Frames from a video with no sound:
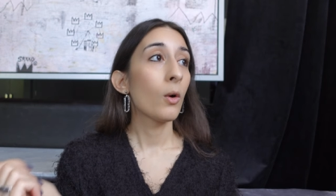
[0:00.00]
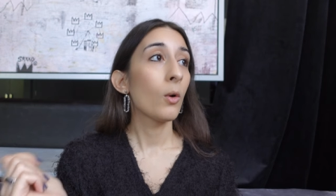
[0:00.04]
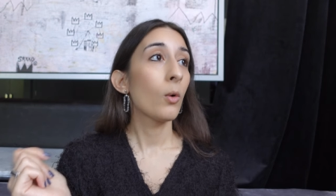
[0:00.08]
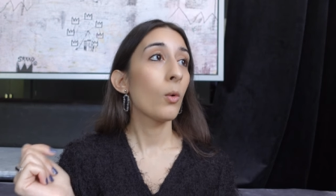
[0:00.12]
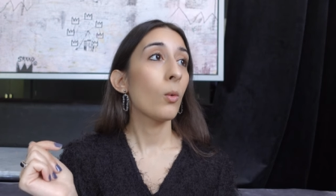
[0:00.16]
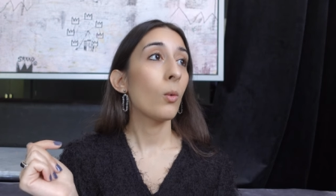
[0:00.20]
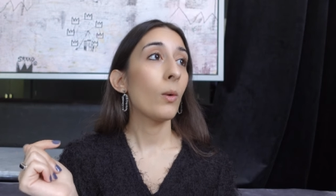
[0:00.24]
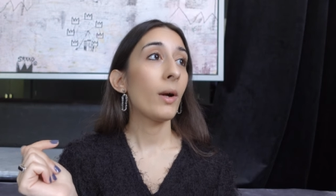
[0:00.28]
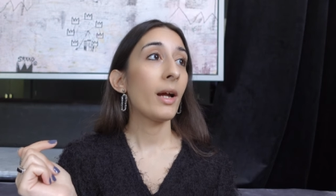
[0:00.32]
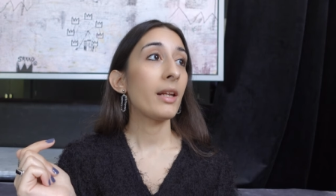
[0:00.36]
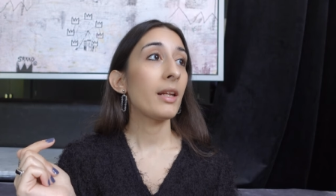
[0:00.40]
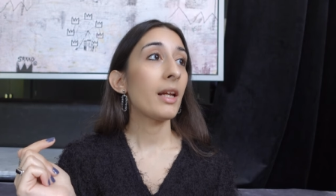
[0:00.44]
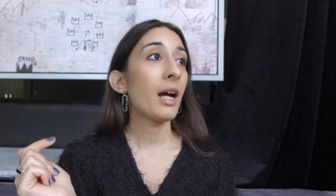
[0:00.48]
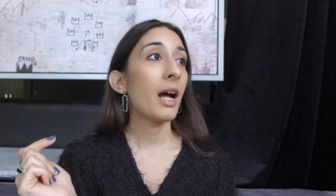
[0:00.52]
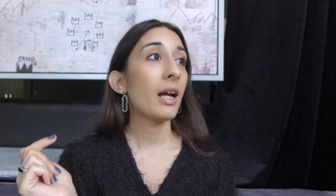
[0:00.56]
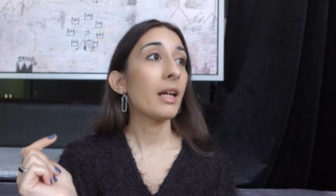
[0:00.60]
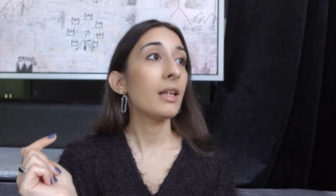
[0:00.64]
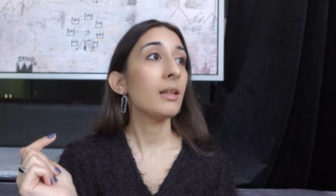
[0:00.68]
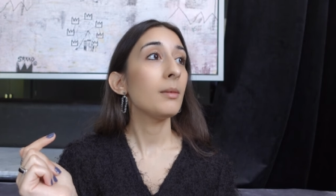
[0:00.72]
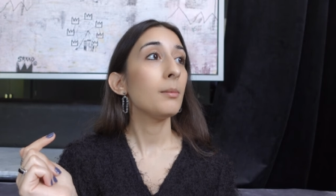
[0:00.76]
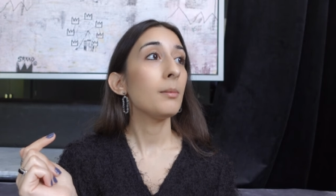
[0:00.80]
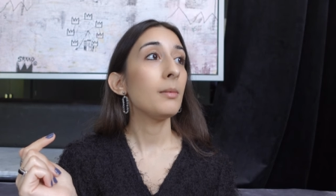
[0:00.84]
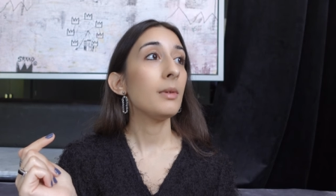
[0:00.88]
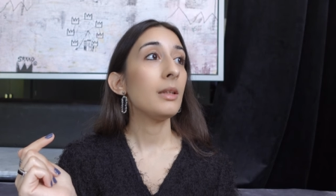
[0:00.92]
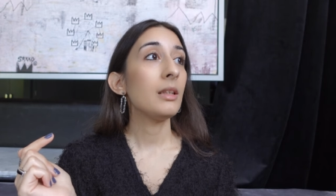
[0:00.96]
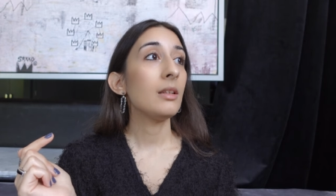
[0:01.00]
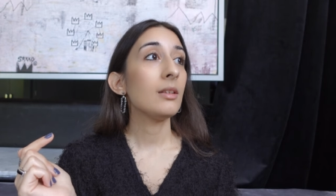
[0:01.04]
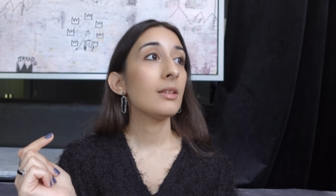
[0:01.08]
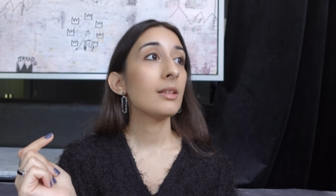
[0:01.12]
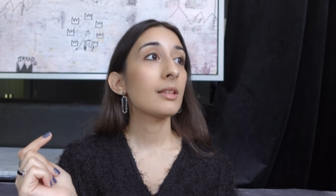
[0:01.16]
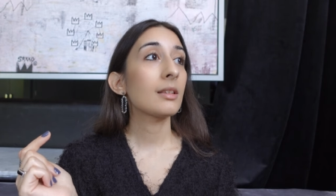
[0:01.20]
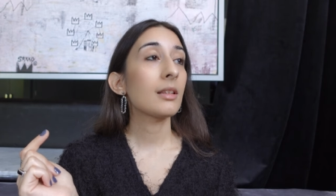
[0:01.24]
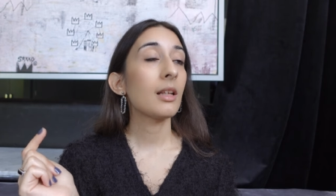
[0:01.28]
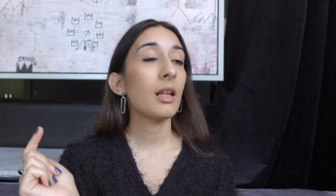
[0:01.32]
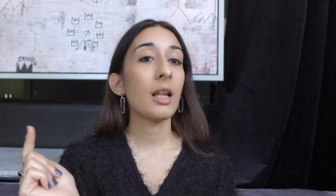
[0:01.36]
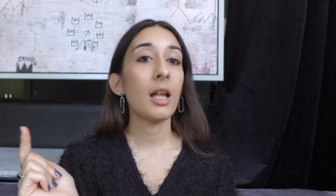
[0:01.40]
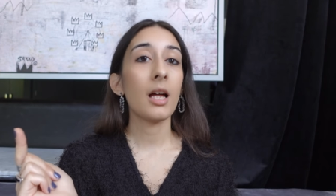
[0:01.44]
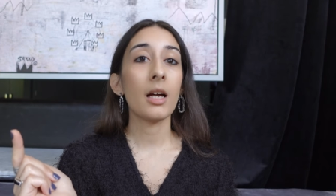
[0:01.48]
when I
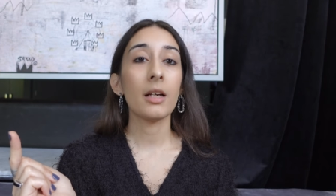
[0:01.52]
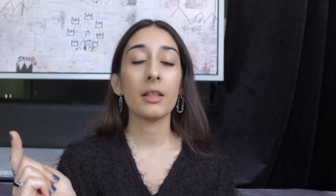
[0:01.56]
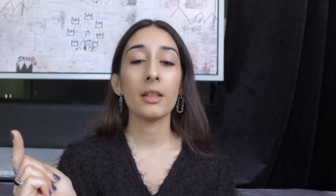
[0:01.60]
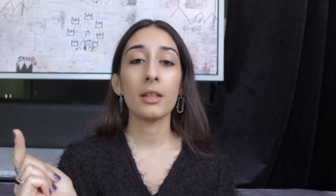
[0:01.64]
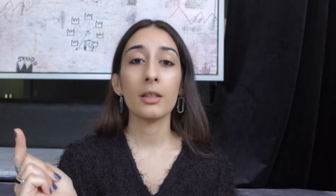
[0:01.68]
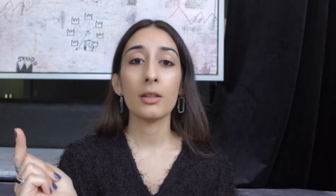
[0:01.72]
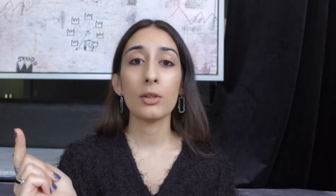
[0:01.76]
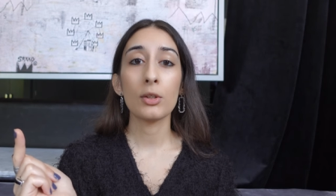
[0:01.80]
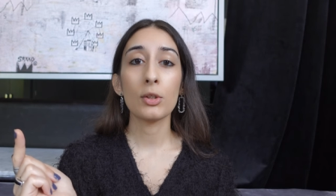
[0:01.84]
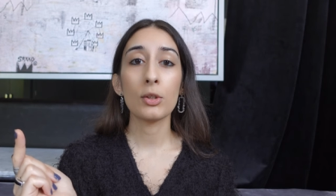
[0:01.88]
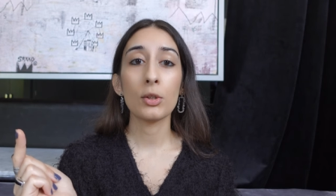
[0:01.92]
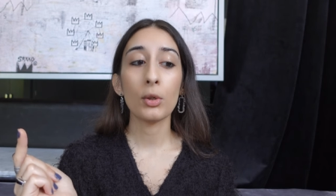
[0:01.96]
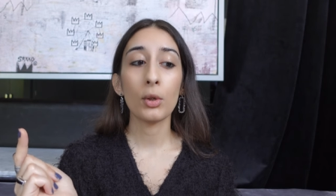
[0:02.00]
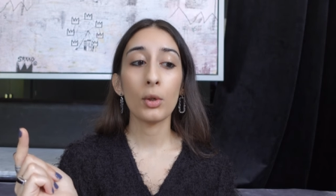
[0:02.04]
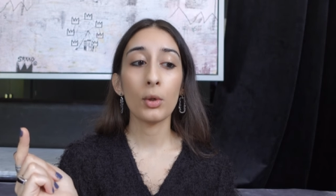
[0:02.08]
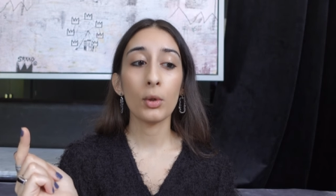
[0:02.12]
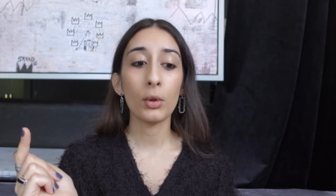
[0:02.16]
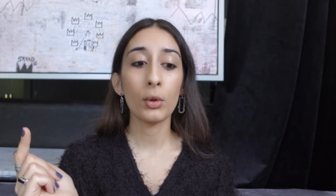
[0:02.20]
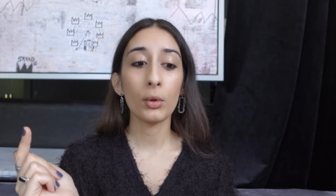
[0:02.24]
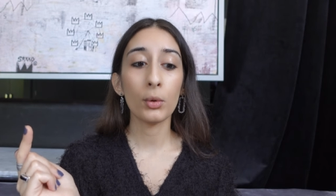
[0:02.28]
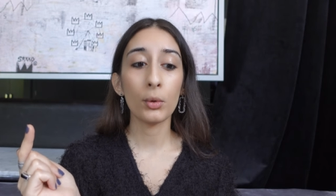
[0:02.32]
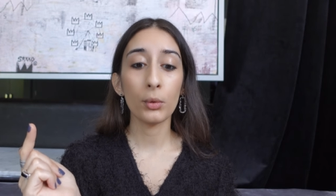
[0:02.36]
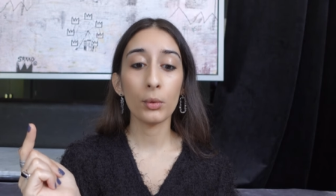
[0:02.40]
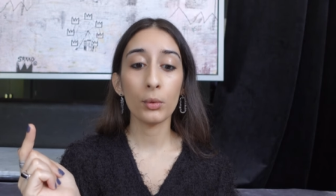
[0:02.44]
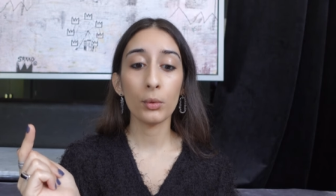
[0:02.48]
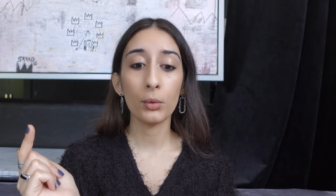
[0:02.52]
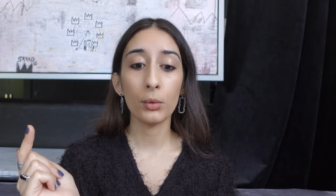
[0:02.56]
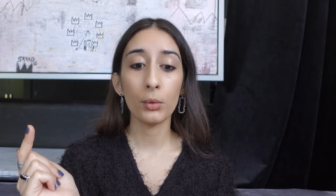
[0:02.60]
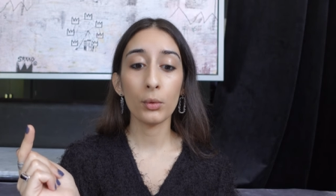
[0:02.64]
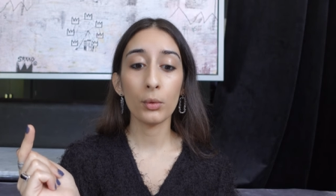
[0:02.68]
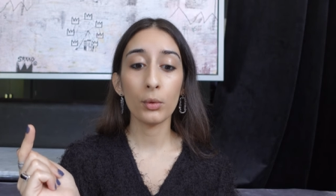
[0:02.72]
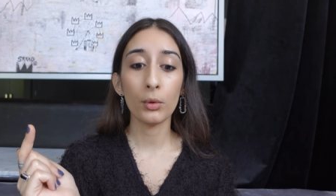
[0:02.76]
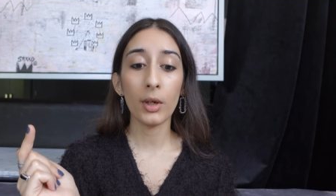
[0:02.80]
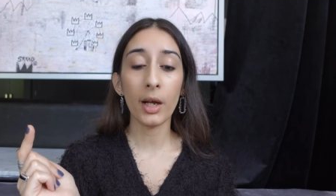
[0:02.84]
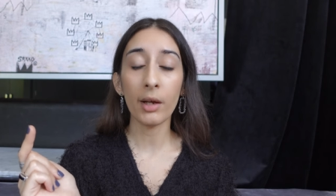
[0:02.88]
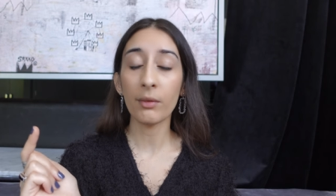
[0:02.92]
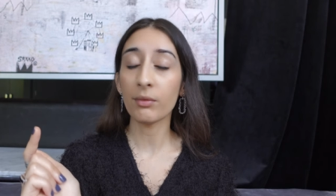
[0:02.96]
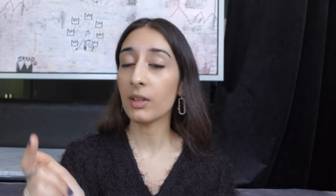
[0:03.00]
meet clients
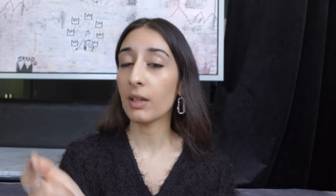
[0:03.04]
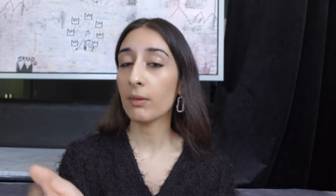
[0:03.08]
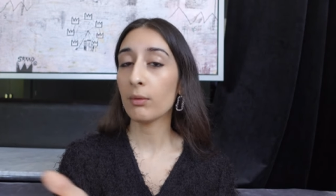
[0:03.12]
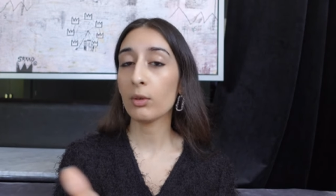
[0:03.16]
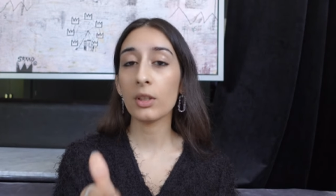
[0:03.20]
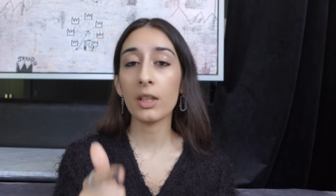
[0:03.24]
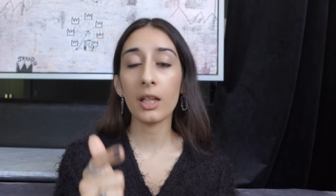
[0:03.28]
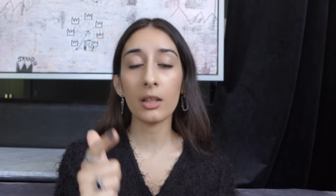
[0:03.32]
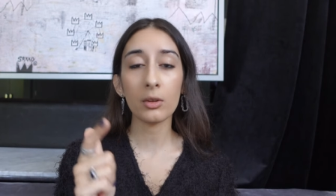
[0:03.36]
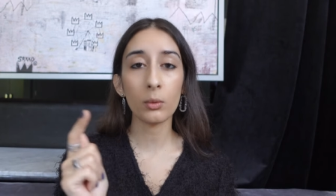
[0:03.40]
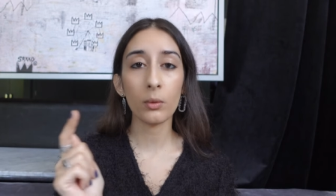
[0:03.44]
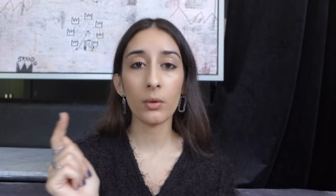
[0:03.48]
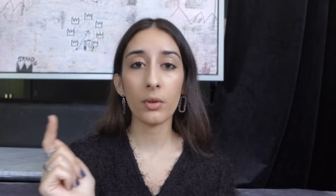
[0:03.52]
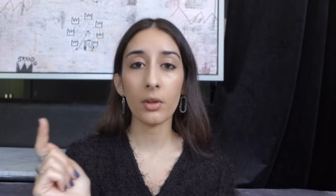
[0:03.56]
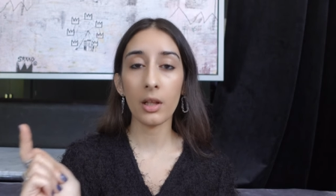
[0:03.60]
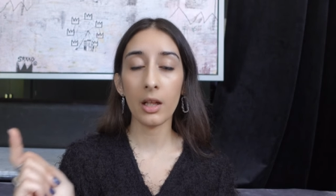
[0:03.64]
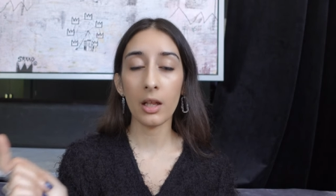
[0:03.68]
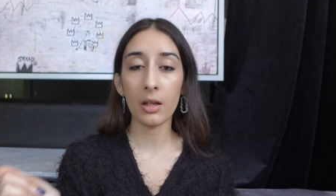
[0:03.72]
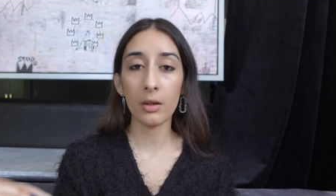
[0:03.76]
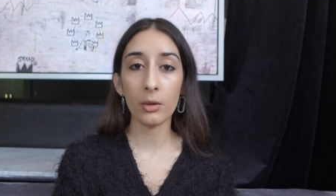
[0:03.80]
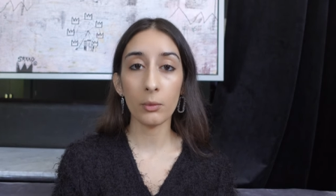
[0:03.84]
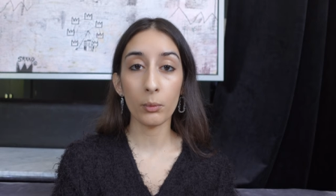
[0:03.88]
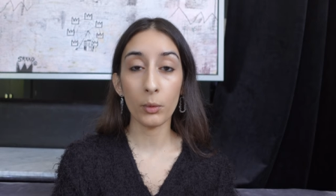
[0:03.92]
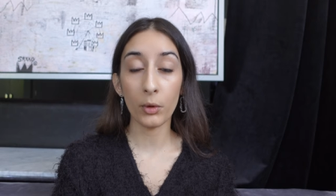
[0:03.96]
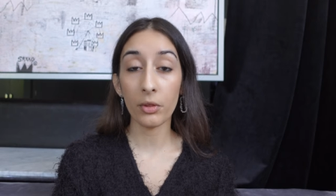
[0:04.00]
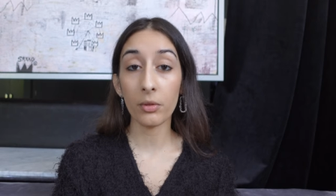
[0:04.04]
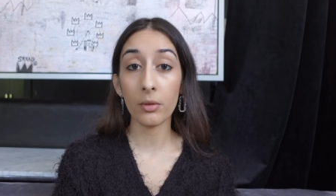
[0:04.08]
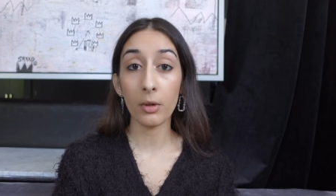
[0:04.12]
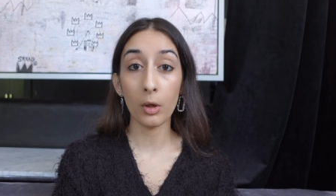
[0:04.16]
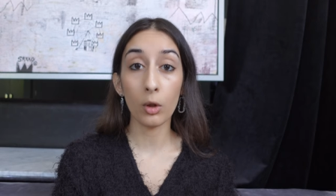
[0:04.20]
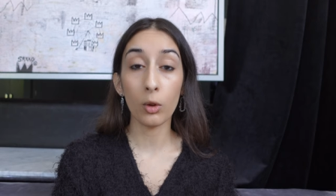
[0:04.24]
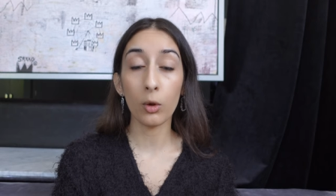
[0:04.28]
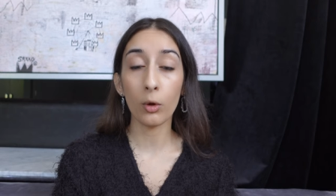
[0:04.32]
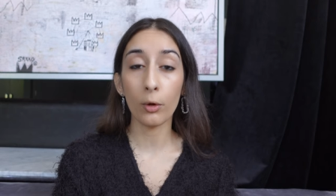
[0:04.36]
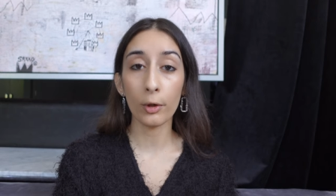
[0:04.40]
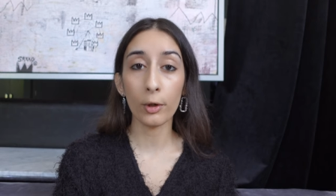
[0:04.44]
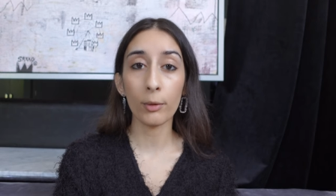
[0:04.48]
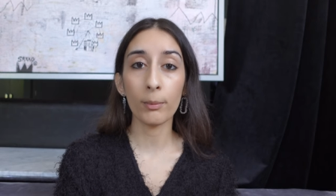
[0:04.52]
who have never dealt with with a
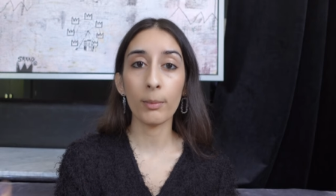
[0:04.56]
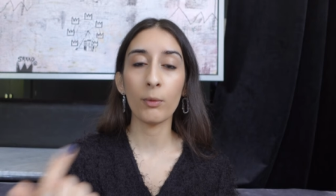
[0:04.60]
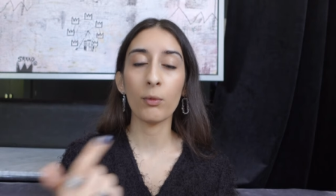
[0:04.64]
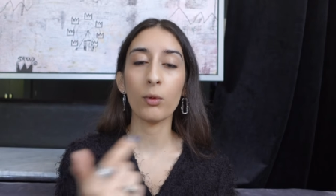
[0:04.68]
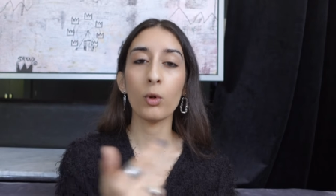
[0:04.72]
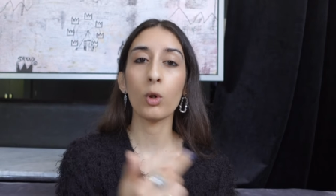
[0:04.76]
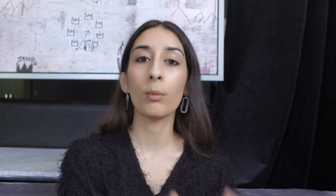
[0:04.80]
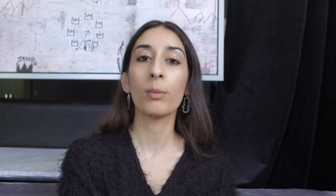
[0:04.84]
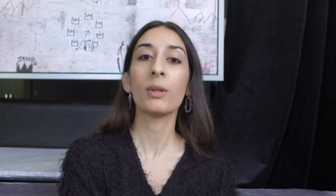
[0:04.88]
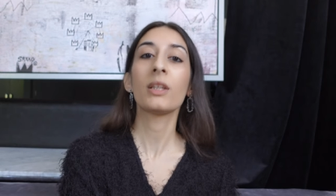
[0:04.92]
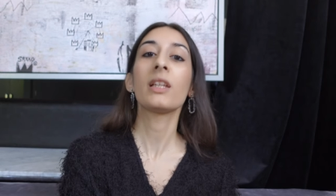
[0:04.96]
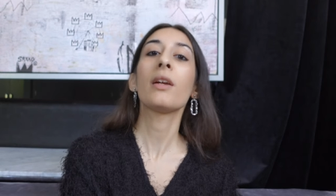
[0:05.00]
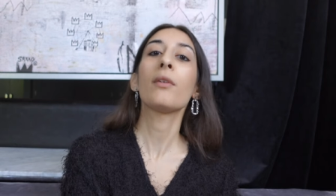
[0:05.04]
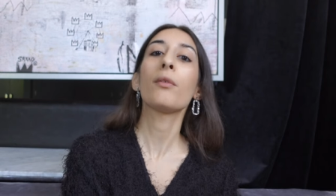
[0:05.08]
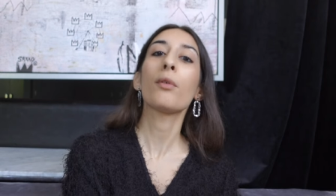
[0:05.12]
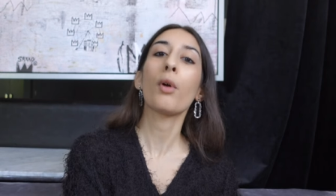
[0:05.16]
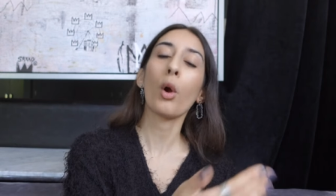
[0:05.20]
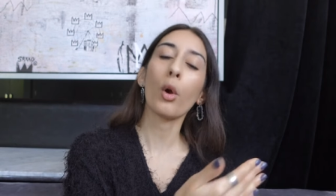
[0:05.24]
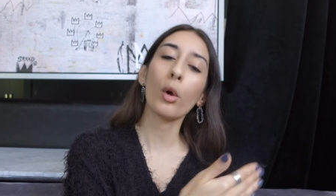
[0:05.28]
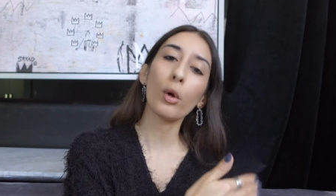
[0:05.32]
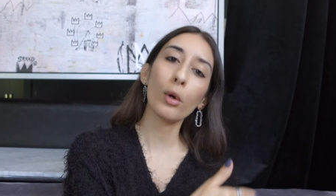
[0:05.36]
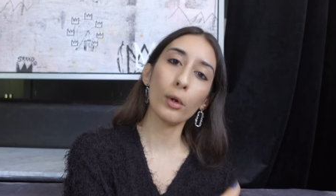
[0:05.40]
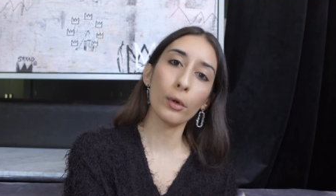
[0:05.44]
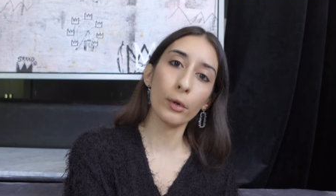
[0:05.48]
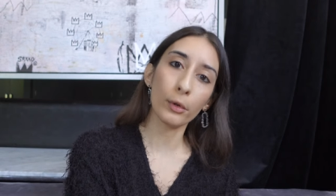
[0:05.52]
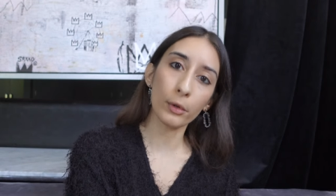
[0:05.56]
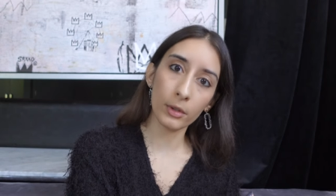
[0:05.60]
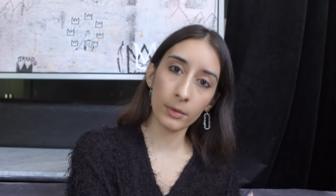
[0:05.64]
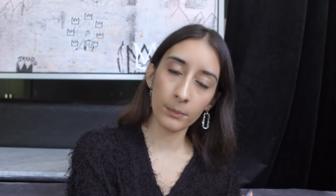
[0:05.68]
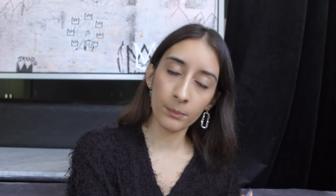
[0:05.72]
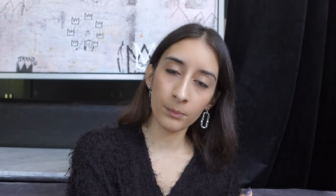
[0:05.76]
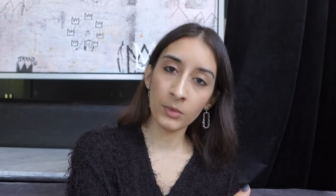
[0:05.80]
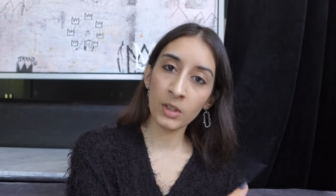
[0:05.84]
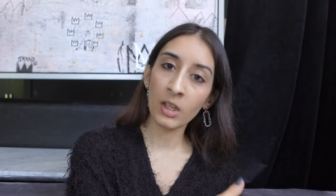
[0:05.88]
lawyer before, but they've heard